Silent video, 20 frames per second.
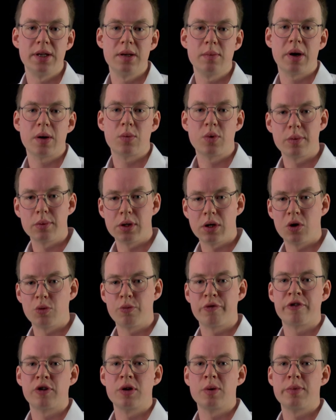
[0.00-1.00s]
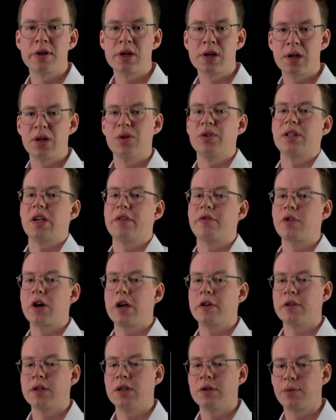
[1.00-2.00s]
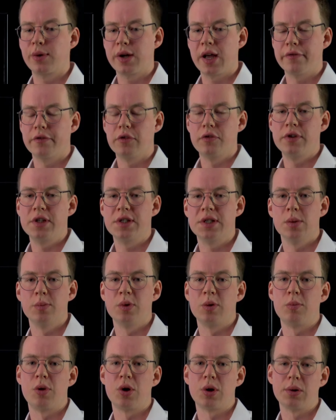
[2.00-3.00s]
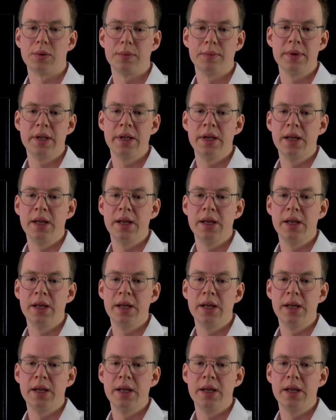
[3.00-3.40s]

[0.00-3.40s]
but we will hopefully be close if we have a reasonable model.